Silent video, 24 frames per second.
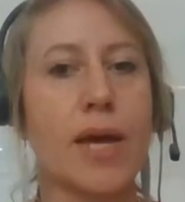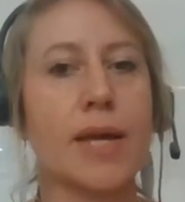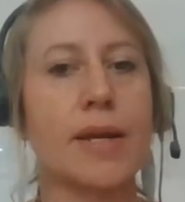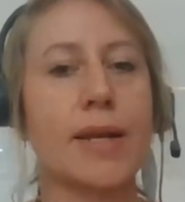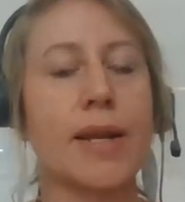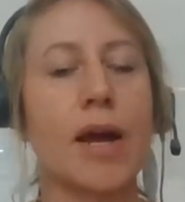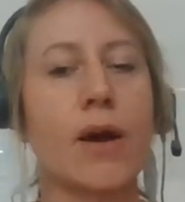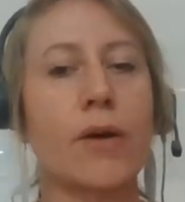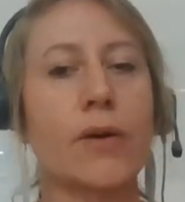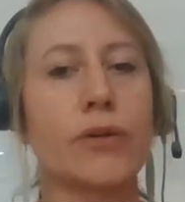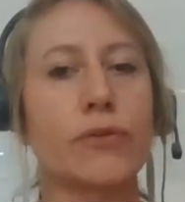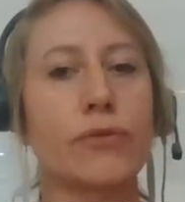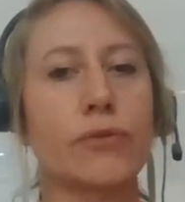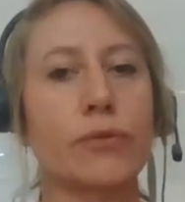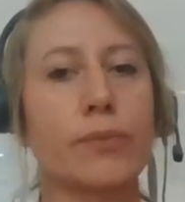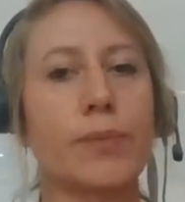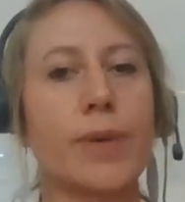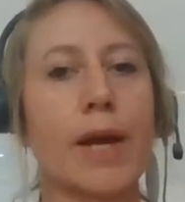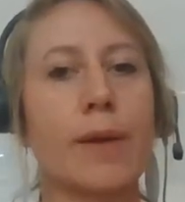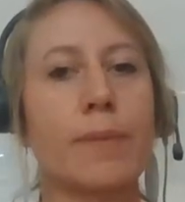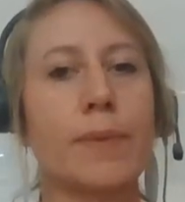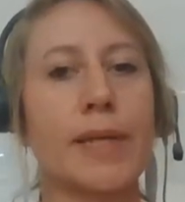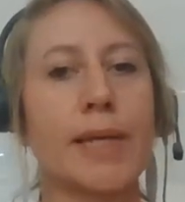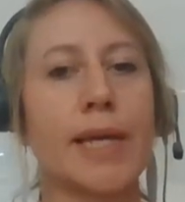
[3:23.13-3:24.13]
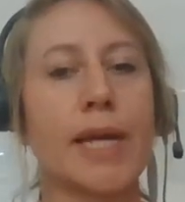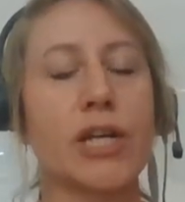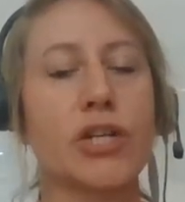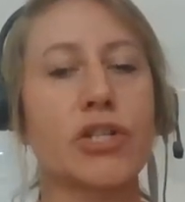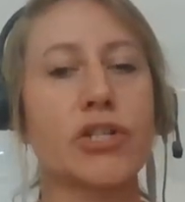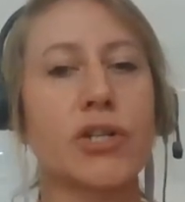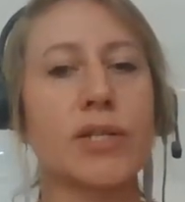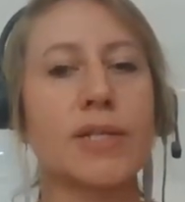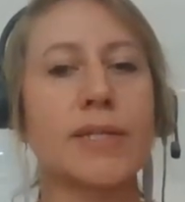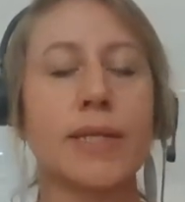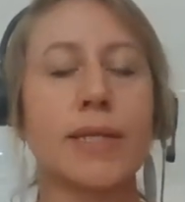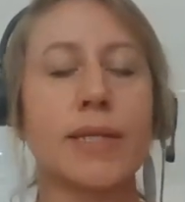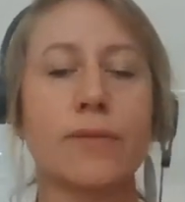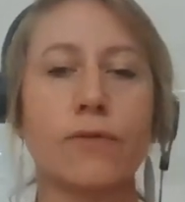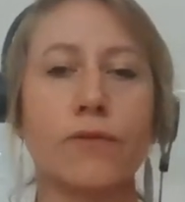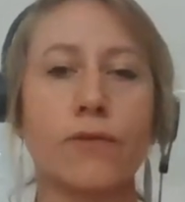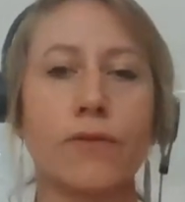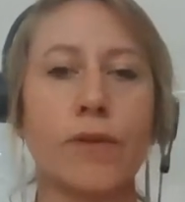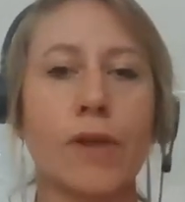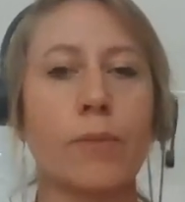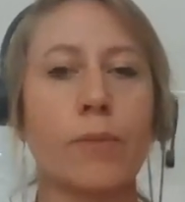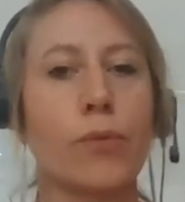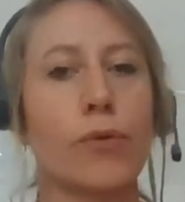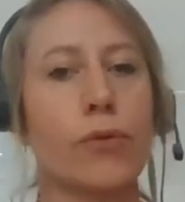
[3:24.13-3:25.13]
And now it will be applications in
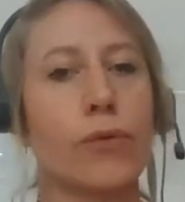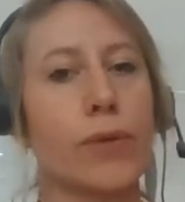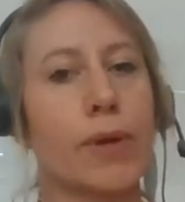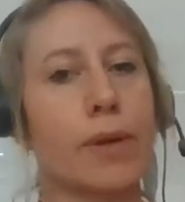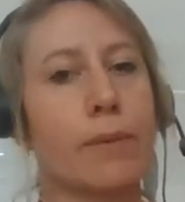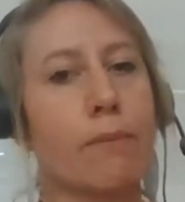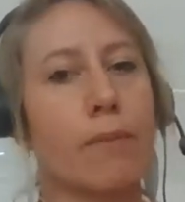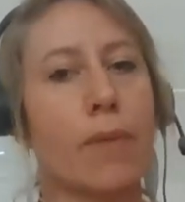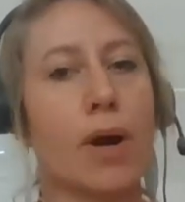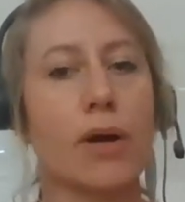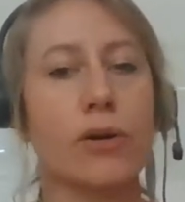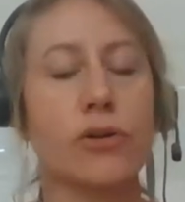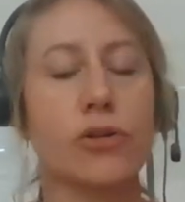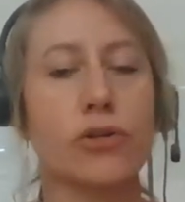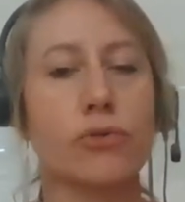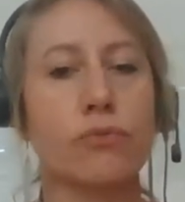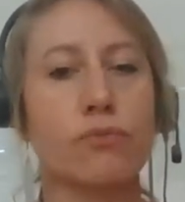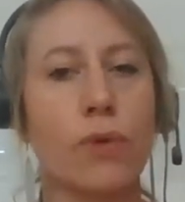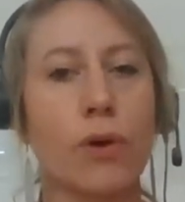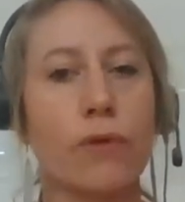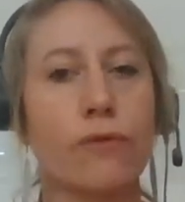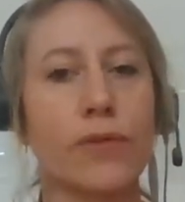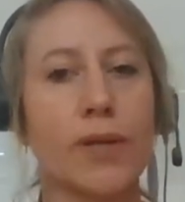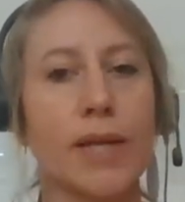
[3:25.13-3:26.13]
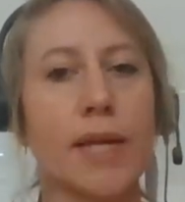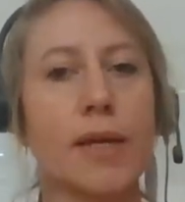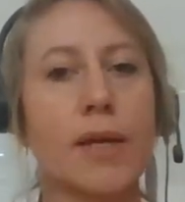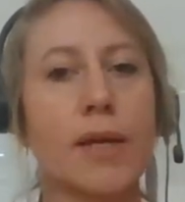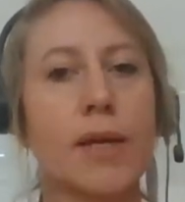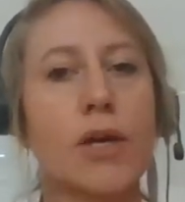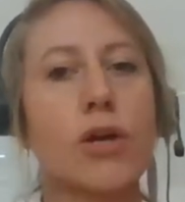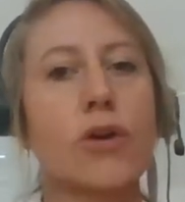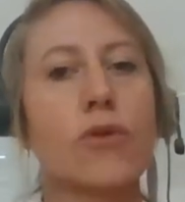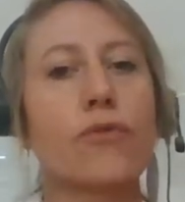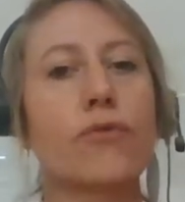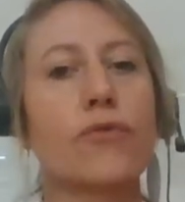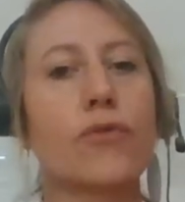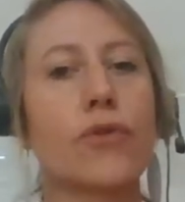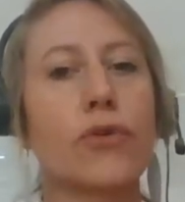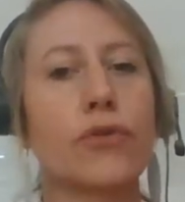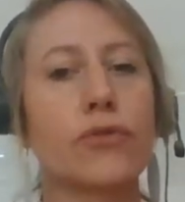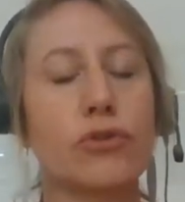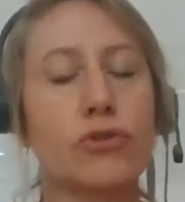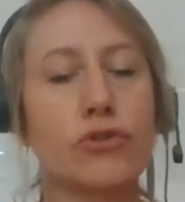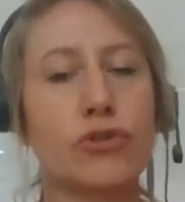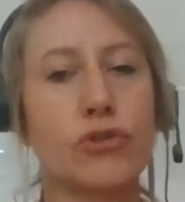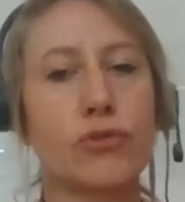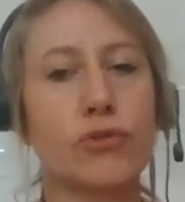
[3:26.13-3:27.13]
February, March, roughly, for
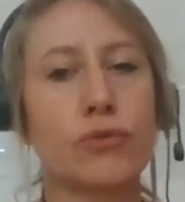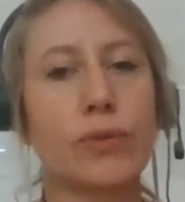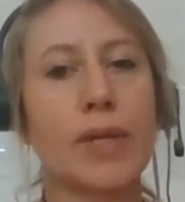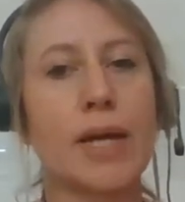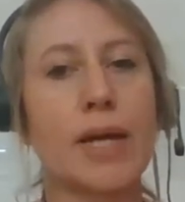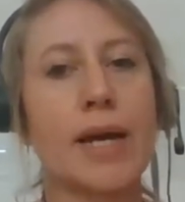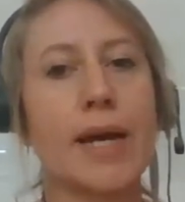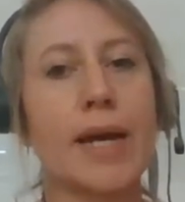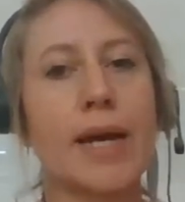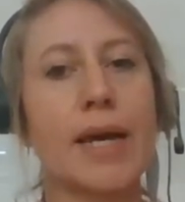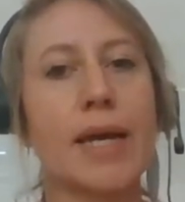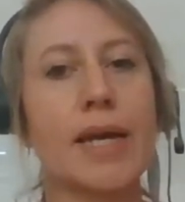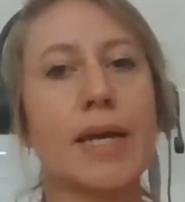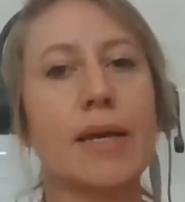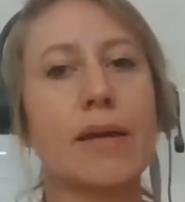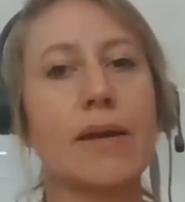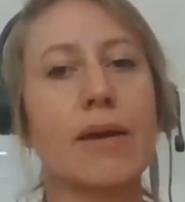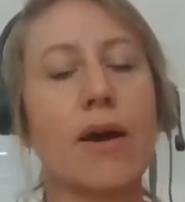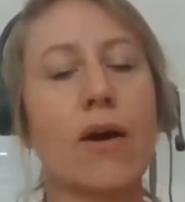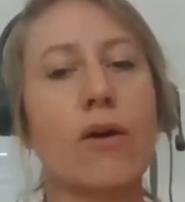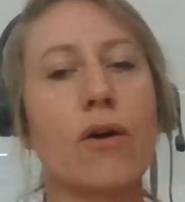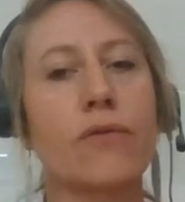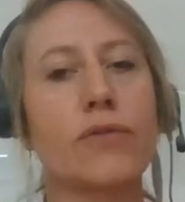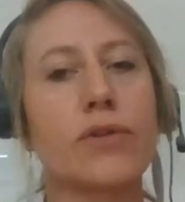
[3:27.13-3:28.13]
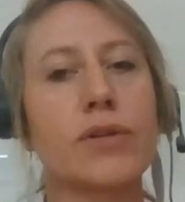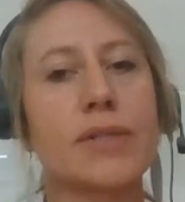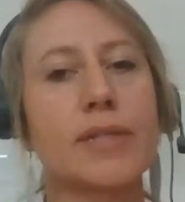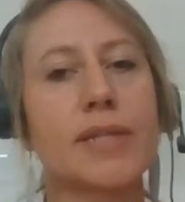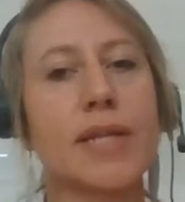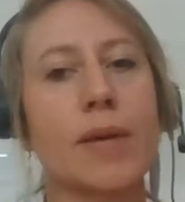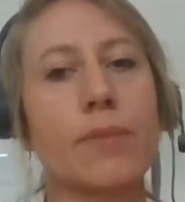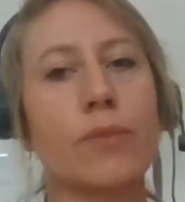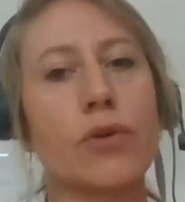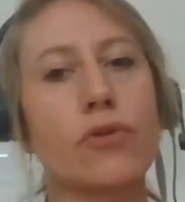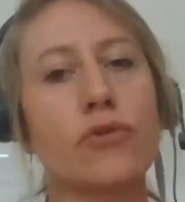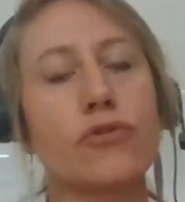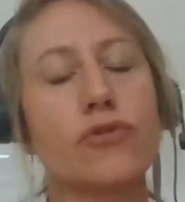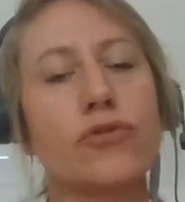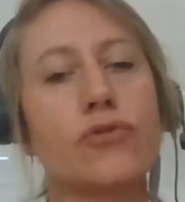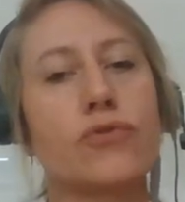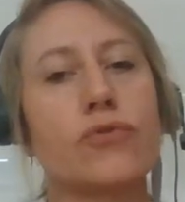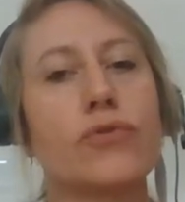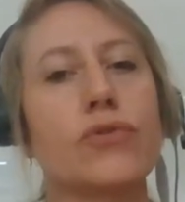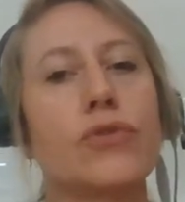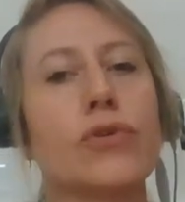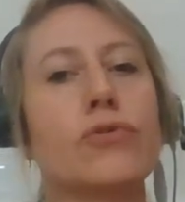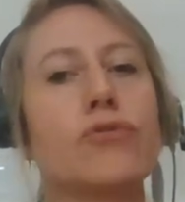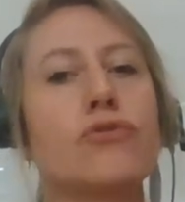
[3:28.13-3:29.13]
the July of the same year
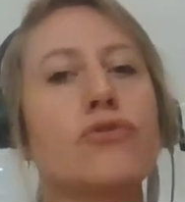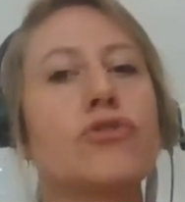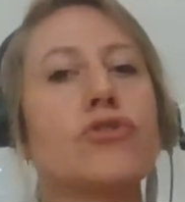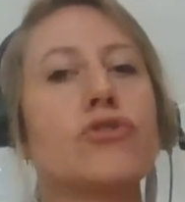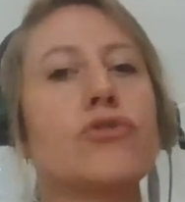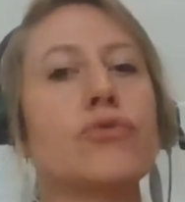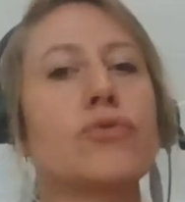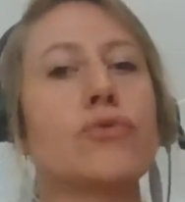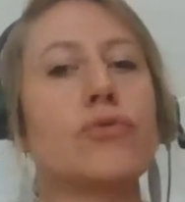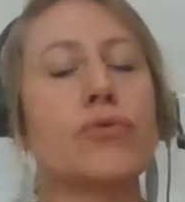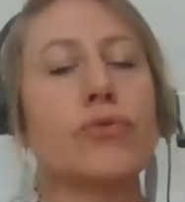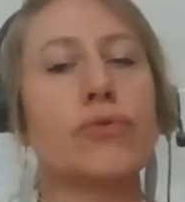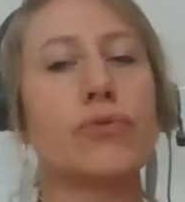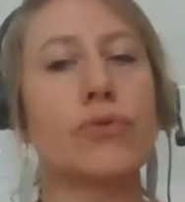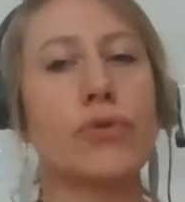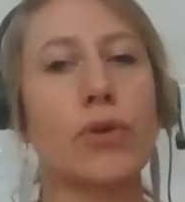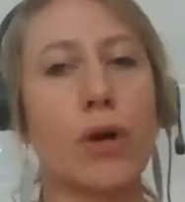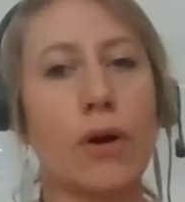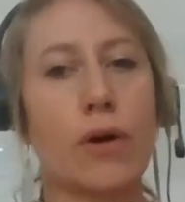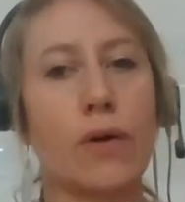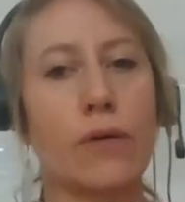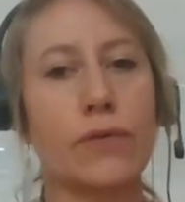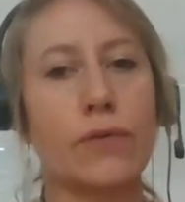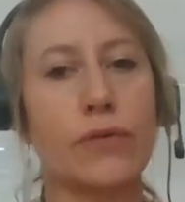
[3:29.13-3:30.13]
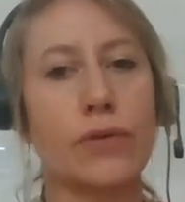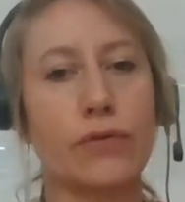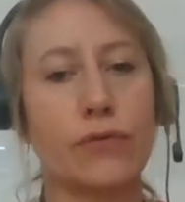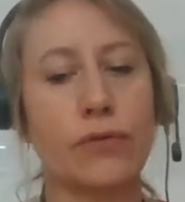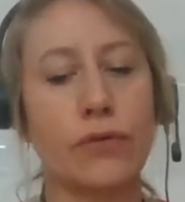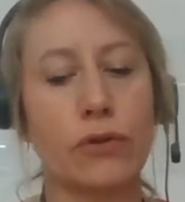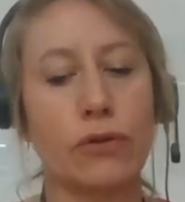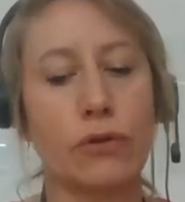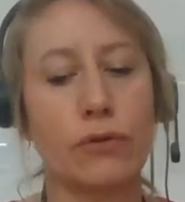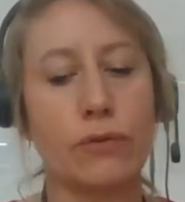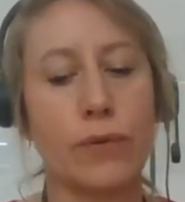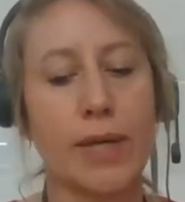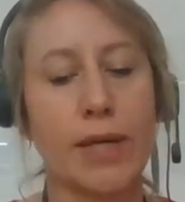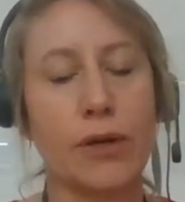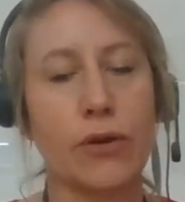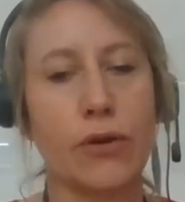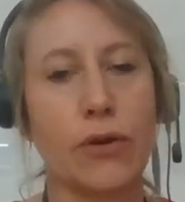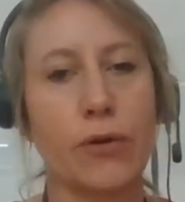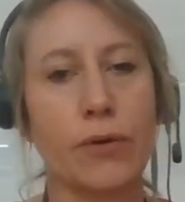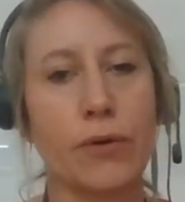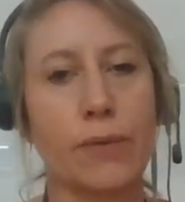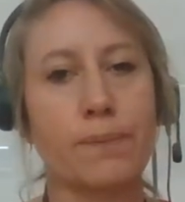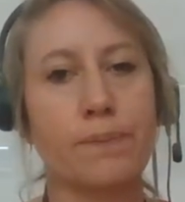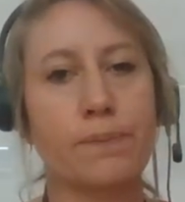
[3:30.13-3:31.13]
to the June of the following
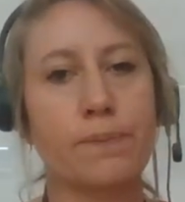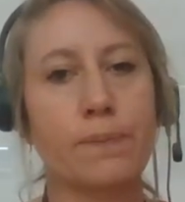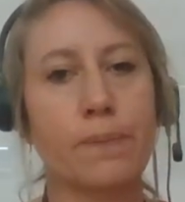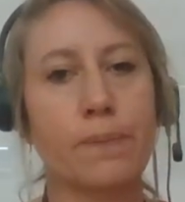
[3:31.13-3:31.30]
year.